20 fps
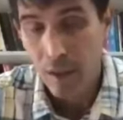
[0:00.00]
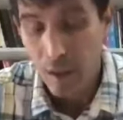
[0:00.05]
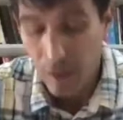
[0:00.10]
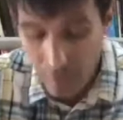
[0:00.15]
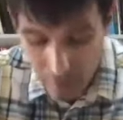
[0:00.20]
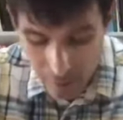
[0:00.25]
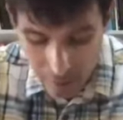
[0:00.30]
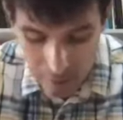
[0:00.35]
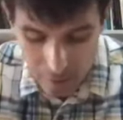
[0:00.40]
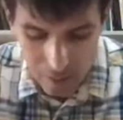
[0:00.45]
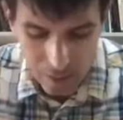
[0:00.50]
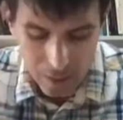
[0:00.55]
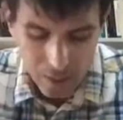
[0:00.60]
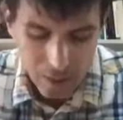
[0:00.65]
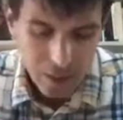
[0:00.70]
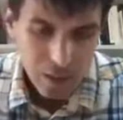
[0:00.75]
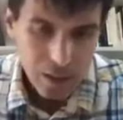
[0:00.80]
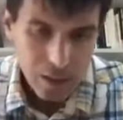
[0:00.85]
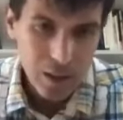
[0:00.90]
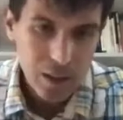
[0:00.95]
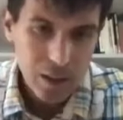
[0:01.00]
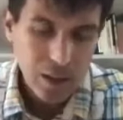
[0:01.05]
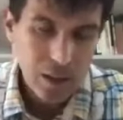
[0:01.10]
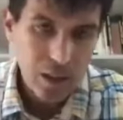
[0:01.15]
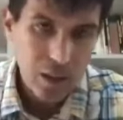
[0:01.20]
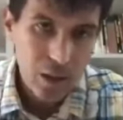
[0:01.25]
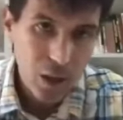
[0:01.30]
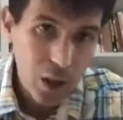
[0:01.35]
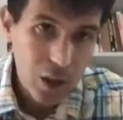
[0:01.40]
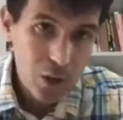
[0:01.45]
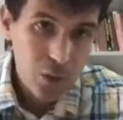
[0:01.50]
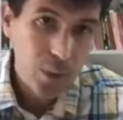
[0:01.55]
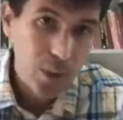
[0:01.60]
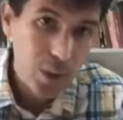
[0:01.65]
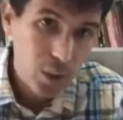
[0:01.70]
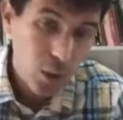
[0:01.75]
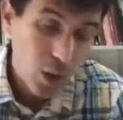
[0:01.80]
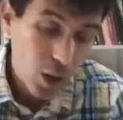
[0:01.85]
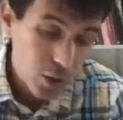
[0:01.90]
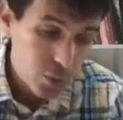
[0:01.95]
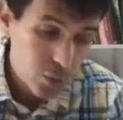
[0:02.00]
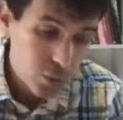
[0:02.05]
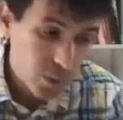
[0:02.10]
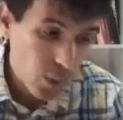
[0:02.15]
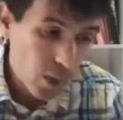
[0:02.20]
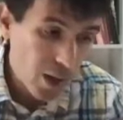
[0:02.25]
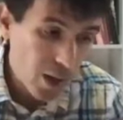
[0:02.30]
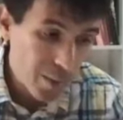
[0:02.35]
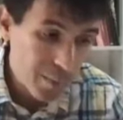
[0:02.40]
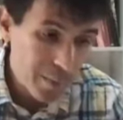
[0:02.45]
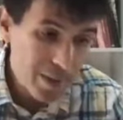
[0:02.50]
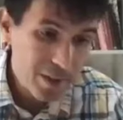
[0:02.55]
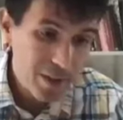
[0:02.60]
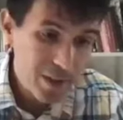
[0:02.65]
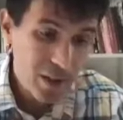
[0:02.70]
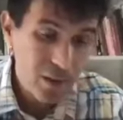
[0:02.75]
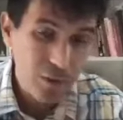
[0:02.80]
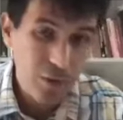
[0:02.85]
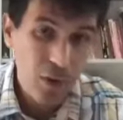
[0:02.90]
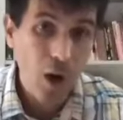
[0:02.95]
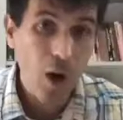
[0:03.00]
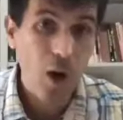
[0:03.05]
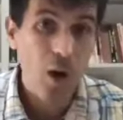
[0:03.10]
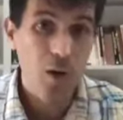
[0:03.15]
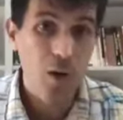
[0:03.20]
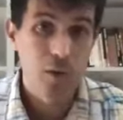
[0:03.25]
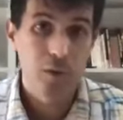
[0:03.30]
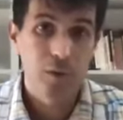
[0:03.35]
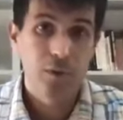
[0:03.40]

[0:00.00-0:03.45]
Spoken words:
then law's requirements evolve